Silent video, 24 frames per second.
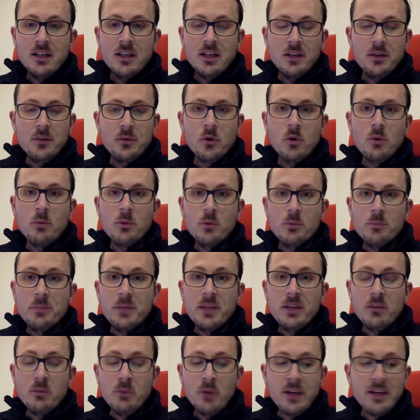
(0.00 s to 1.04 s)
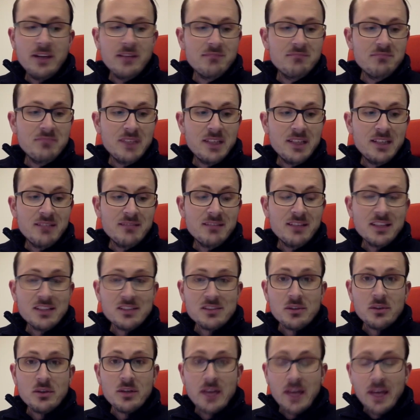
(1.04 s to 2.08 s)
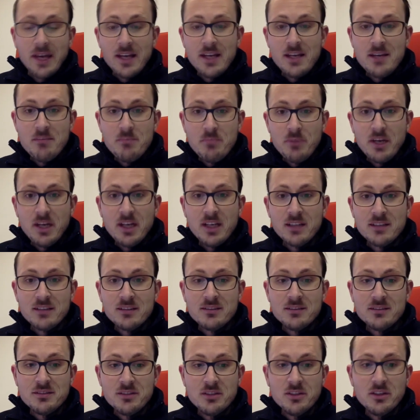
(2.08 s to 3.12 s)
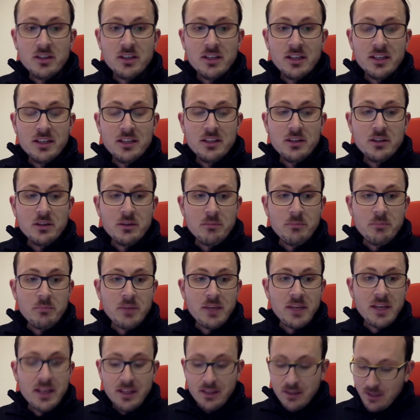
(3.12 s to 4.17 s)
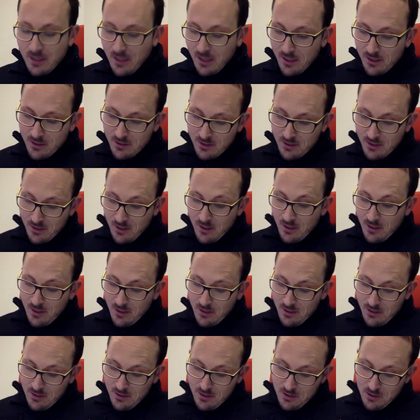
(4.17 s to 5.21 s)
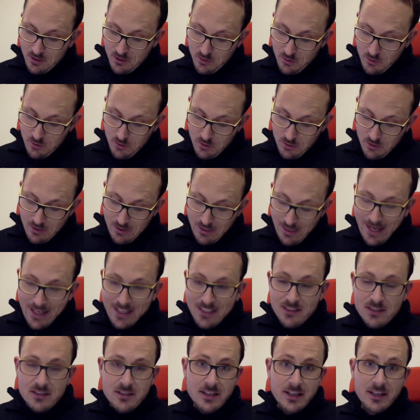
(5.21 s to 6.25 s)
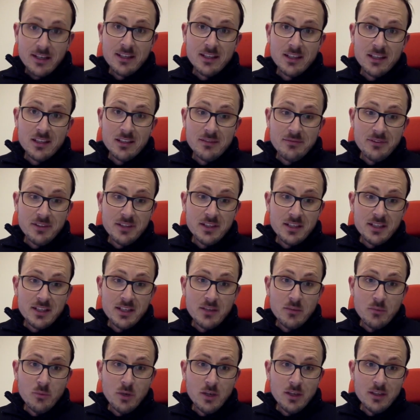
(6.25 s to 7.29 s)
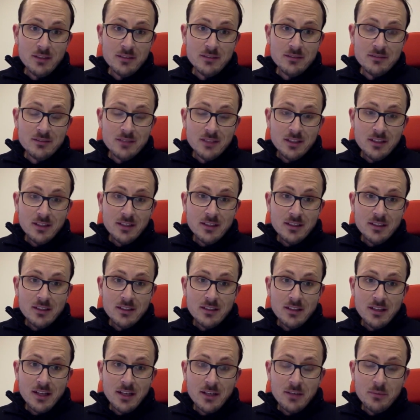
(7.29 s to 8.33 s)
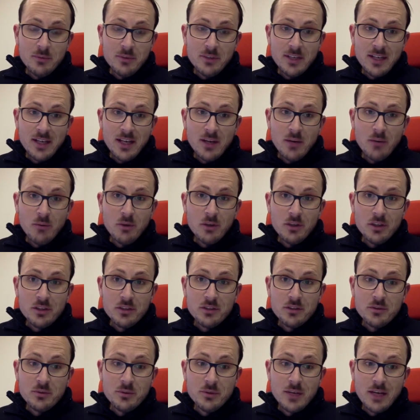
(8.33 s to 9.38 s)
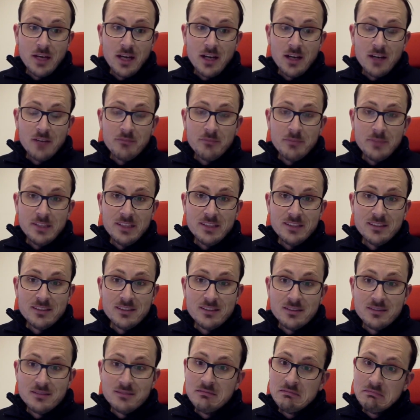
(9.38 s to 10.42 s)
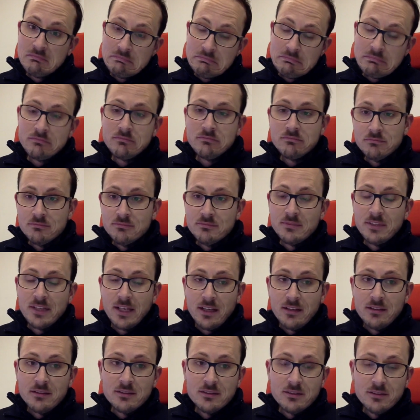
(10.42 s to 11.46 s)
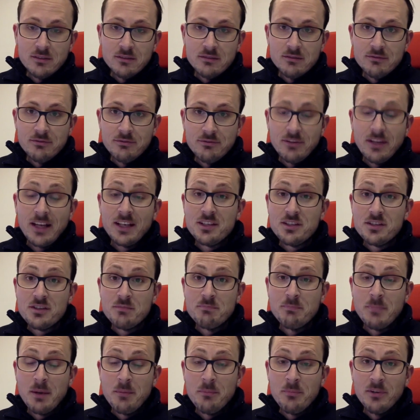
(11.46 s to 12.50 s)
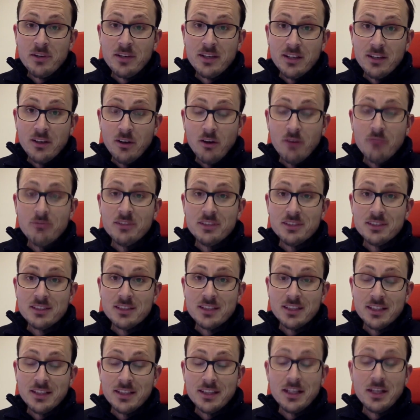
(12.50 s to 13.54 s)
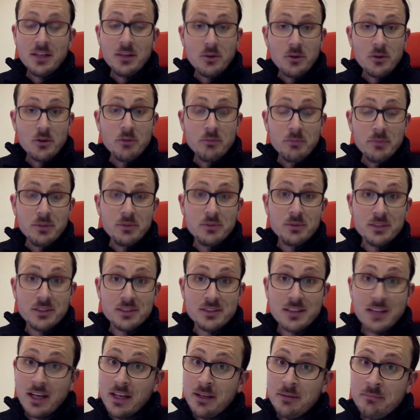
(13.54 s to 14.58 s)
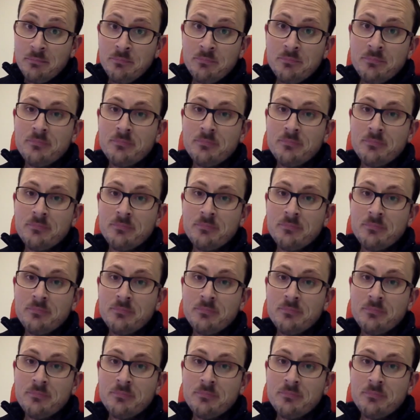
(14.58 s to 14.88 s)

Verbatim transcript: a normal bit rate, it does okay, but certainly you compare that this took eight seconds for the T1 and we're now, what, at two and a half minutes? Yeah, flash memory, obviously they're not all built the same.